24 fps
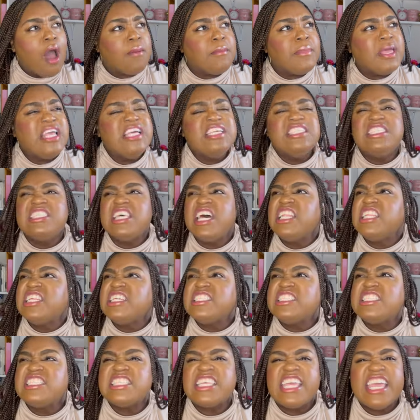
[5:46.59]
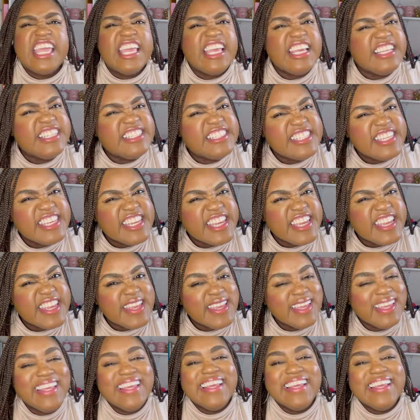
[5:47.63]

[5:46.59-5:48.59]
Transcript: He's selling skin tea.